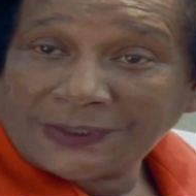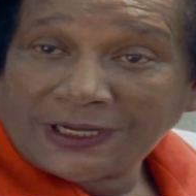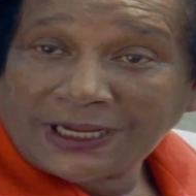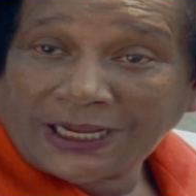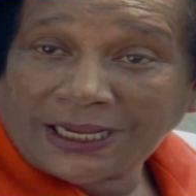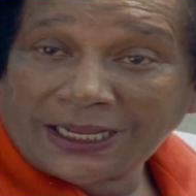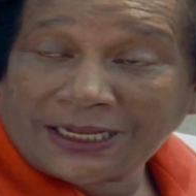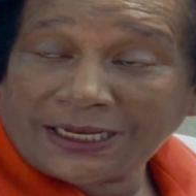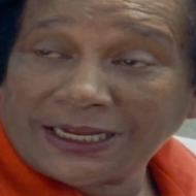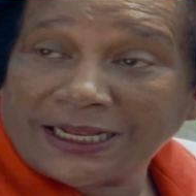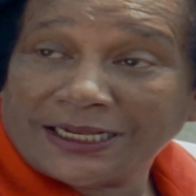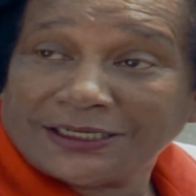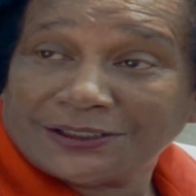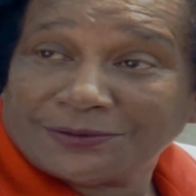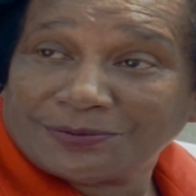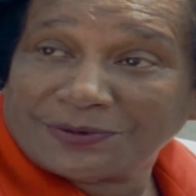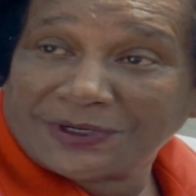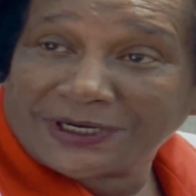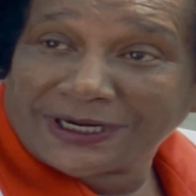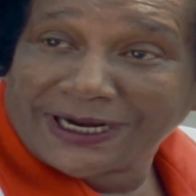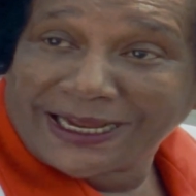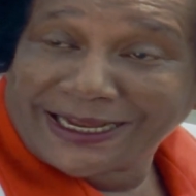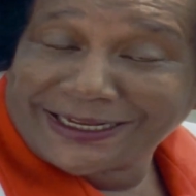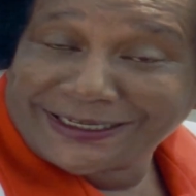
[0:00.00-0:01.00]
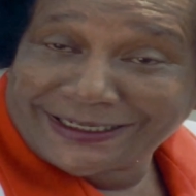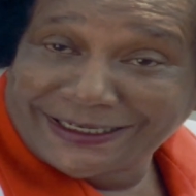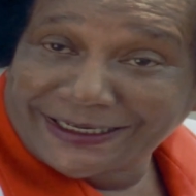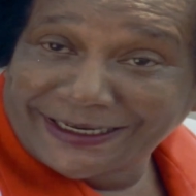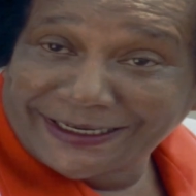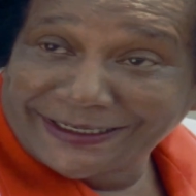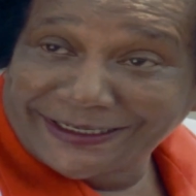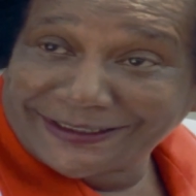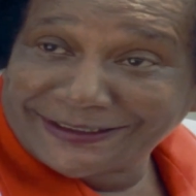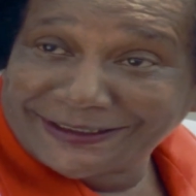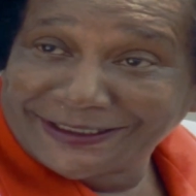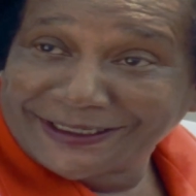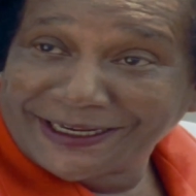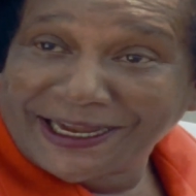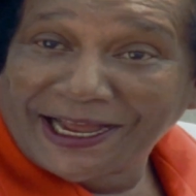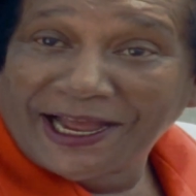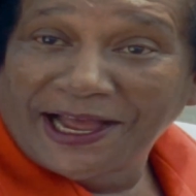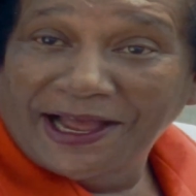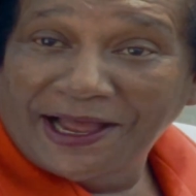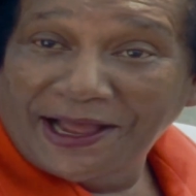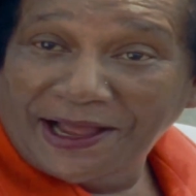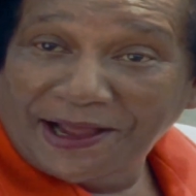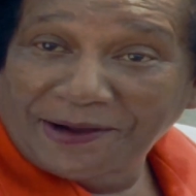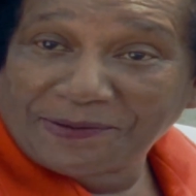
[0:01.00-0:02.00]
And that's what I did.
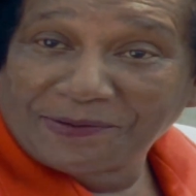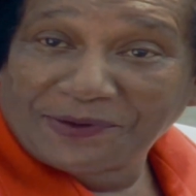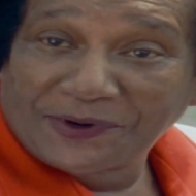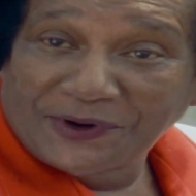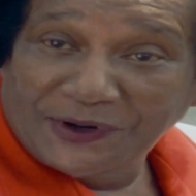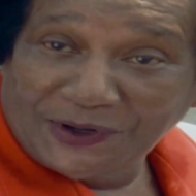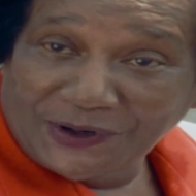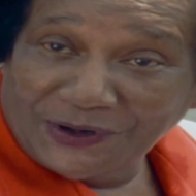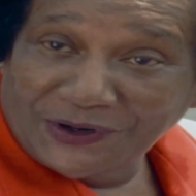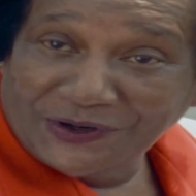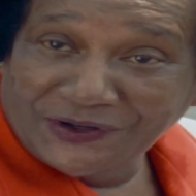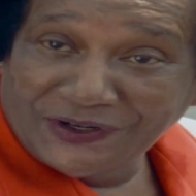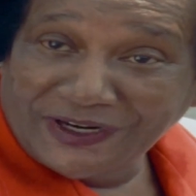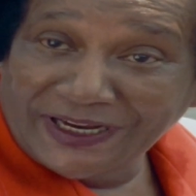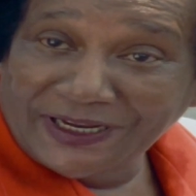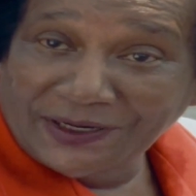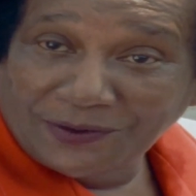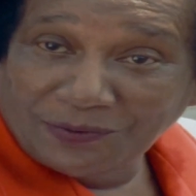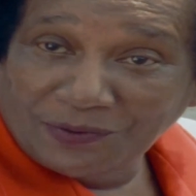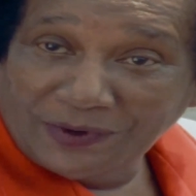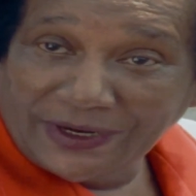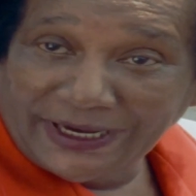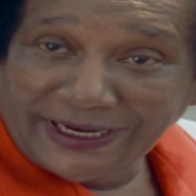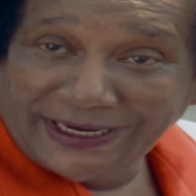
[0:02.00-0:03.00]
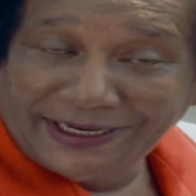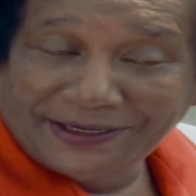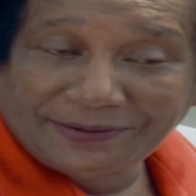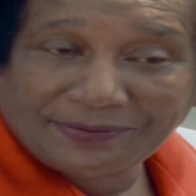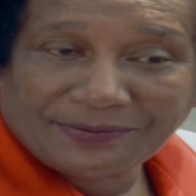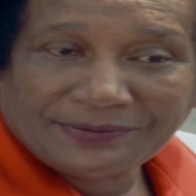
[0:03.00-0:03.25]
I went on anyway.